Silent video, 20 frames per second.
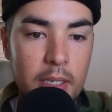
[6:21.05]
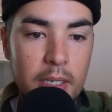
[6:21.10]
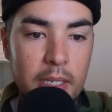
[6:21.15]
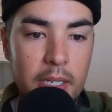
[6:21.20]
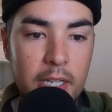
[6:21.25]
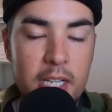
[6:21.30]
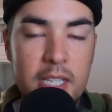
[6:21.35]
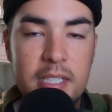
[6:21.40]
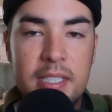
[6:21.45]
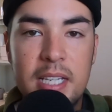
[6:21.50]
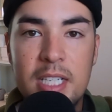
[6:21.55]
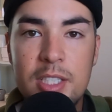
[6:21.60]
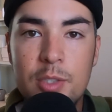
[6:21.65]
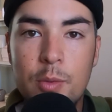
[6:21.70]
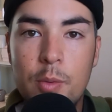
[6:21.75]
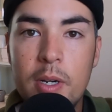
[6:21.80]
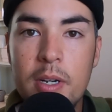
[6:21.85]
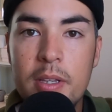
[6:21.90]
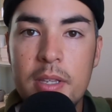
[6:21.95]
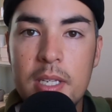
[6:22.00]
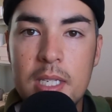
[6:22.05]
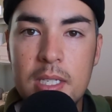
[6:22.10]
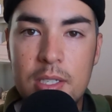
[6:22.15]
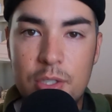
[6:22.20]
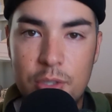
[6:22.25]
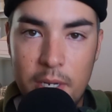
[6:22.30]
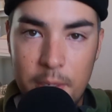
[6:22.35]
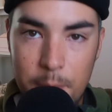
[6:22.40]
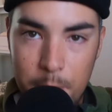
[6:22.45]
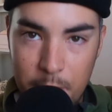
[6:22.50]
because that's where these
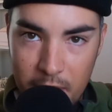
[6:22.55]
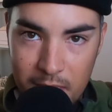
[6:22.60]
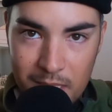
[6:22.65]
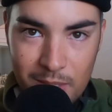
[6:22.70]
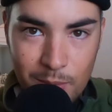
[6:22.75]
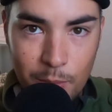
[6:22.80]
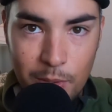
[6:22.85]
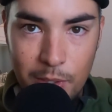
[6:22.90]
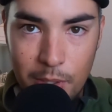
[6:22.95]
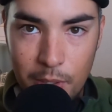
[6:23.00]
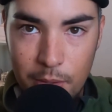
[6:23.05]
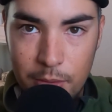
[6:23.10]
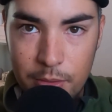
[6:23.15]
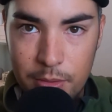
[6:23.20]
striped bass will go